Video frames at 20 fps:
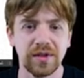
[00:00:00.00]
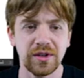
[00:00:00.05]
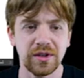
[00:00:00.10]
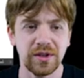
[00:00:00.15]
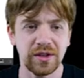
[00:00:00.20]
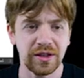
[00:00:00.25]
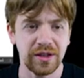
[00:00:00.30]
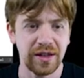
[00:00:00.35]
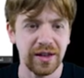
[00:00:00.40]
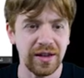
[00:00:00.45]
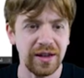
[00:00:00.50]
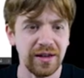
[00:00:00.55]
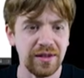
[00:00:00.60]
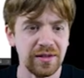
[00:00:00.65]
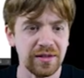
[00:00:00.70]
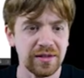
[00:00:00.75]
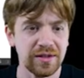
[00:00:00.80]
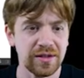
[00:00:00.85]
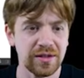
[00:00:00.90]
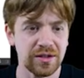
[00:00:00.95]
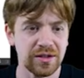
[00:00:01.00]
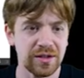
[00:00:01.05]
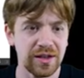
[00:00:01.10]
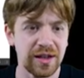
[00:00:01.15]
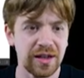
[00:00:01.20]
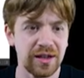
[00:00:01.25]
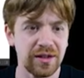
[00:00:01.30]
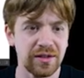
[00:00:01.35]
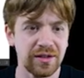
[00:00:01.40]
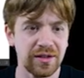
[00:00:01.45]
Okay, so
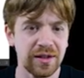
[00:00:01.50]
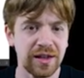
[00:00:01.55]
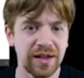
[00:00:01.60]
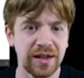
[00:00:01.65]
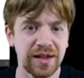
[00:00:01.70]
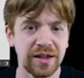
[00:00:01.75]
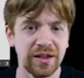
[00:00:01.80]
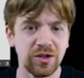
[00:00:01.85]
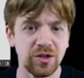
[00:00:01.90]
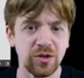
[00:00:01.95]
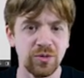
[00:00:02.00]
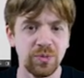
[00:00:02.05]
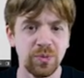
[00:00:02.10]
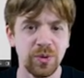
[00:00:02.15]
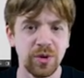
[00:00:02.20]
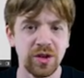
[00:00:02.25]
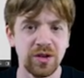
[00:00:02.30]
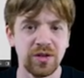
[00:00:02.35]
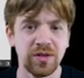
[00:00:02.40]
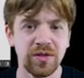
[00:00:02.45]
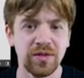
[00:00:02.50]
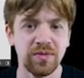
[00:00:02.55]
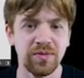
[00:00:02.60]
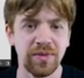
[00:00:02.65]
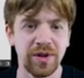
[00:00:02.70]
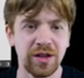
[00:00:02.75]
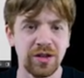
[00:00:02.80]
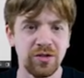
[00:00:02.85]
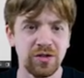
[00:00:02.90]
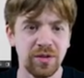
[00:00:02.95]
now I open
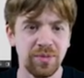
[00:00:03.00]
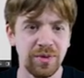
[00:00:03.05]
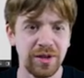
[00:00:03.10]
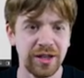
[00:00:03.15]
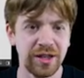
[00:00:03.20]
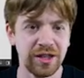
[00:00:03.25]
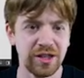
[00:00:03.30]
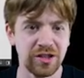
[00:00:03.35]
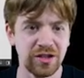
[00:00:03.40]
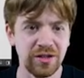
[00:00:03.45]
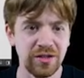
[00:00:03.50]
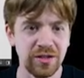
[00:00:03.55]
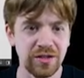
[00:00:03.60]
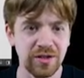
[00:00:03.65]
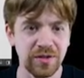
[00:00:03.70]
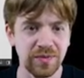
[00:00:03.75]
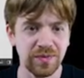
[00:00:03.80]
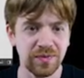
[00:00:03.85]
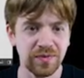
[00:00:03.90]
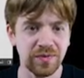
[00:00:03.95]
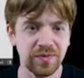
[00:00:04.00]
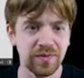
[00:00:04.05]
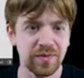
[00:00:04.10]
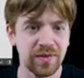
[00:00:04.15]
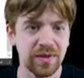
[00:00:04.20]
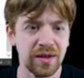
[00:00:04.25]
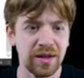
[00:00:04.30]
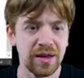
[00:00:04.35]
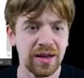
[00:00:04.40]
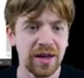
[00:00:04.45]
my new applications.
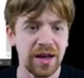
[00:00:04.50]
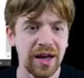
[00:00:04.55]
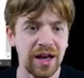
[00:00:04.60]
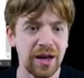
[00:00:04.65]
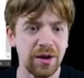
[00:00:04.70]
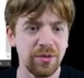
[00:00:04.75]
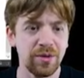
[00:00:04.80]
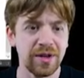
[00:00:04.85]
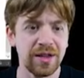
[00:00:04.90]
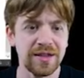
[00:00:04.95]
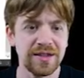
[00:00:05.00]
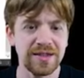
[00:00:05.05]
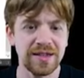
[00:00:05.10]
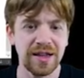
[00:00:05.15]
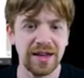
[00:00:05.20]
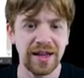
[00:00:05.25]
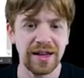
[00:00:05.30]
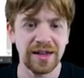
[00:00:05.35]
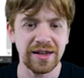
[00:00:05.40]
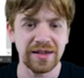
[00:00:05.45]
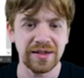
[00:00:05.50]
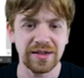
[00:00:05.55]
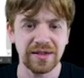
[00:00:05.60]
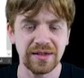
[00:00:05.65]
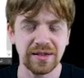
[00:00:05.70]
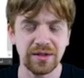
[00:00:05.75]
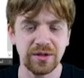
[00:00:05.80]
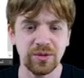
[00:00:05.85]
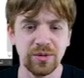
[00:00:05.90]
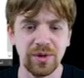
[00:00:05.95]
I will
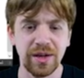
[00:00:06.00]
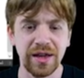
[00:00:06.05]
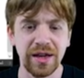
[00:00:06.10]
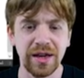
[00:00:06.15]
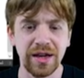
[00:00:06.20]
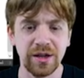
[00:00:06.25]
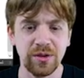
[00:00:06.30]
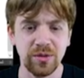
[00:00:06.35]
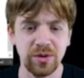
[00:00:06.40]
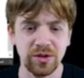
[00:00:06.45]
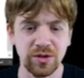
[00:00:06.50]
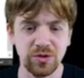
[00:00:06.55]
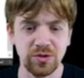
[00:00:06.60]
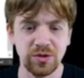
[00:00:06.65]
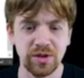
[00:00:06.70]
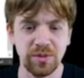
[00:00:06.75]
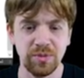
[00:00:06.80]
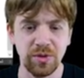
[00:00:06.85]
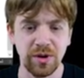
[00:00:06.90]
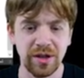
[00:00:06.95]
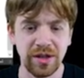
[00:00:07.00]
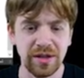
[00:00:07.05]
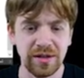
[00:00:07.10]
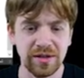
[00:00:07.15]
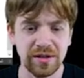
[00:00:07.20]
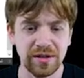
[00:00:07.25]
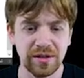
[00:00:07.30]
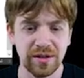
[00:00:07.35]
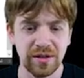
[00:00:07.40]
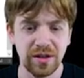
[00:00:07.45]
select where I want to deploy
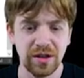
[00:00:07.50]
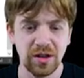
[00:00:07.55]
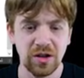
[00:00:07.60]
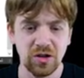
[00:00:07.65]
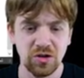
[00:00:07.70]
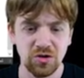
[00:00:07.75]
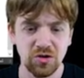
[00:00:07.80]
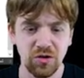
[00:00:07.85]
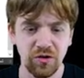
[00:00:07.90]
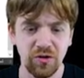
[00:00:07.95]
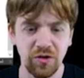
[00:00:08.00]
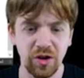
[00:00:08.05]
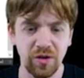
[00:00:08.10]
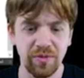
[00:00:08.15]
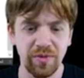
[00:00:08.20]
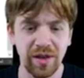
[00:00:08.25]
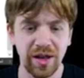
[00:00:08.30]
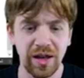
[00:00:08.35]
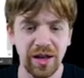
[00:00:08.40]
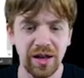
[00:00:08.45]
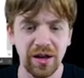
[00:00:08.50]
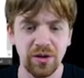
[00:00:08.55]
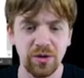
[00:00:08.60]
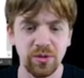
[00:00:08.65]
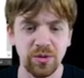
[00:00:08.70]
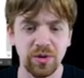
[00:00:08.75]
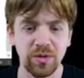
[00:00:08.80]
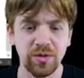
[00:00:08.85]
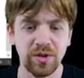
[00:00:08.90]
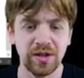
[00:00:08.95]
it. So from
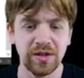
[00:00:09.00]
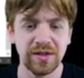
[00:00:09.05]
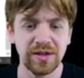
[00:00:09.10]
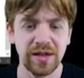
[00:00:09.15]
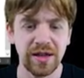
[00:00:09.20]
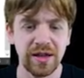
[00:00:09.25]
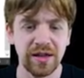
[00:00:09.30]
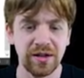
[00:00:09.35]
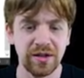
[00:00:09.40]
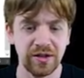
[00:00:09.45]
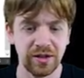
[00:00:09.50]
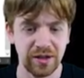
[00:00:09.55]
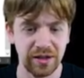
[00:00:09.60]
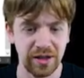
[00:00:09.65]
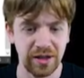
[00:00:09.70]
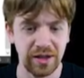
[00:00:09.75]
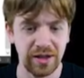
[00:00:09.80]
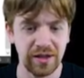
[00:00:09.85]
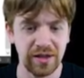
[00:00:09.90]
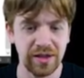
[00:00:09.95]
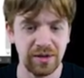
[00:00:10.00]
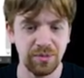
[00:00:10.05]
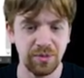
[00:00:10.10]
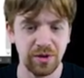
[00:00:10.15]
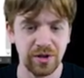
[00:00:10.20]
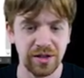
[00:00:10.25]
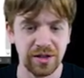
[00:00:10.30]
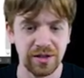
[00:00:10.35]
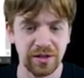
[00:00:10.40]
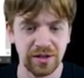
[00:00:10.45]
now we will say, okay,
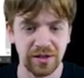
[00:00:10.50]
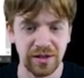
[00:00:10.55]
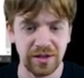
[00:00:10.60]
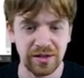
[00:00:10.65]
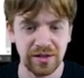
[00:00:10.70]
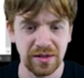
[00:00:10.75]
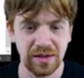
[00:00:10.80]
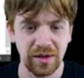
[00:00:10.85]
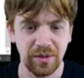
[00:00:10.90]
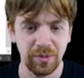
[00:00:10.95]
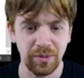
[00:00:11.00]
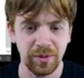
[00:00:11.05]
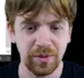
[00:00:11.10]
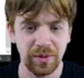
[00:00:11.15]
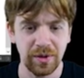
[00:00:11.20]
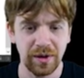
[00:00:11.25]
deploy it on desktop,